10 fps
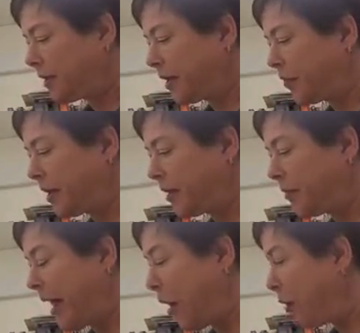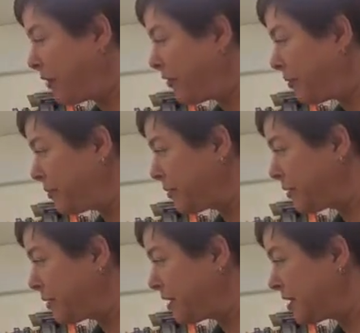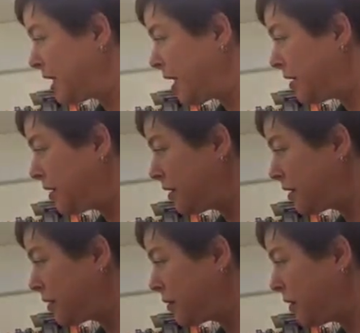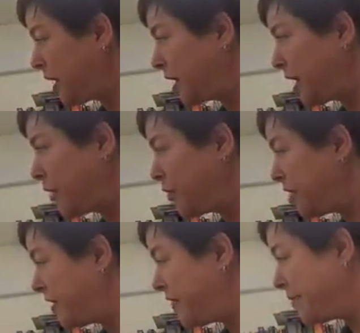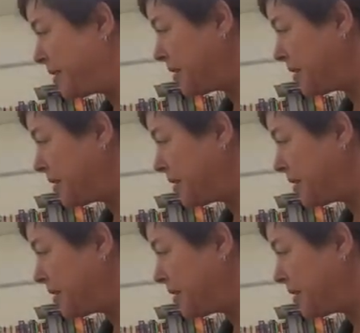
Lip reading: and we get power from the sun, we get energy from